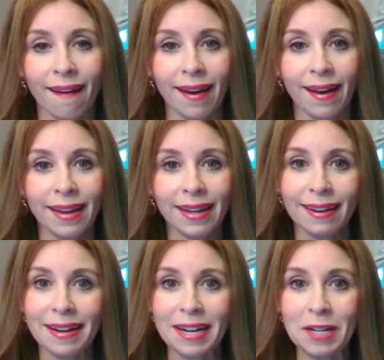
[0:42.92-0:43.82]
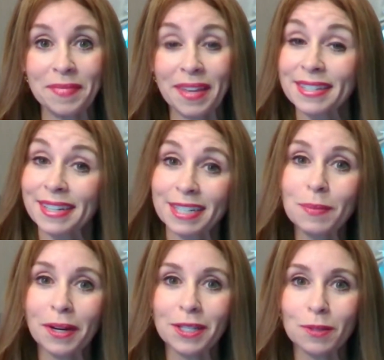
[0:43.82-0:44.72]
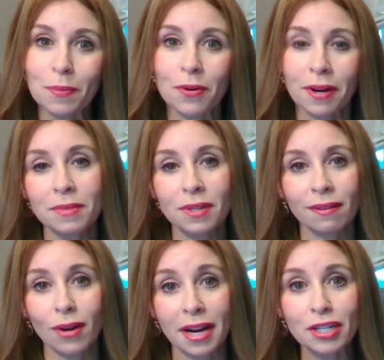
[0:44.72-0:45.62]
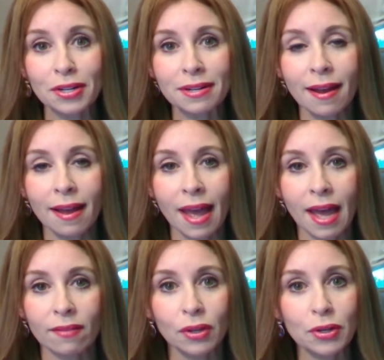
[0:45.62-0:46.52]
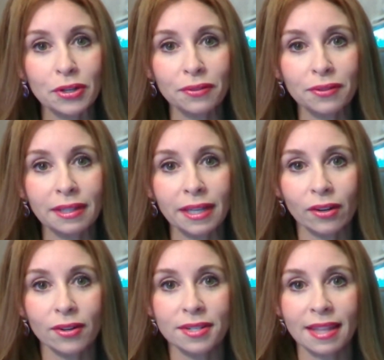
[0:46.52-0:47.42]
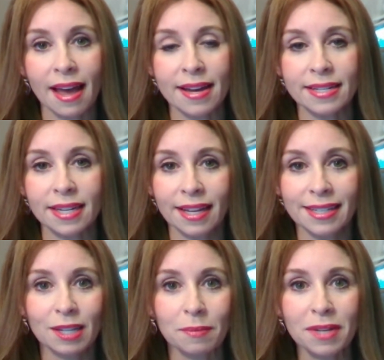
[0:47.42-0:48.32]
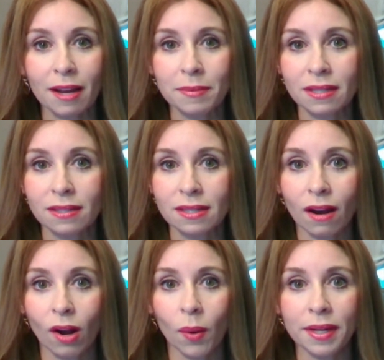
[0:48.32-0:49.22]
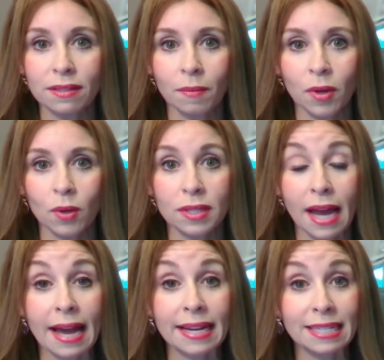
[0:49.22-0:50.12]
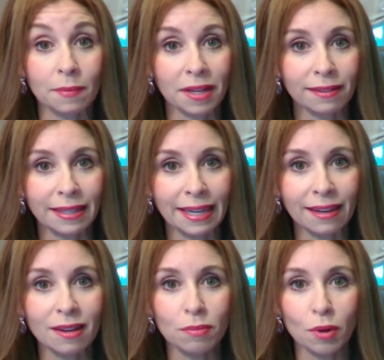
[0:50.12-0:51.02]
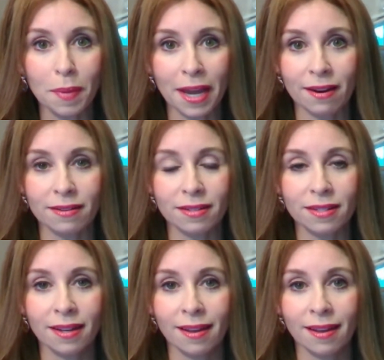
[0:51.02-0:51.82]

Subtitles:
As an experienced program director, have learned over the years that sometimes it's not always the most academically prepared,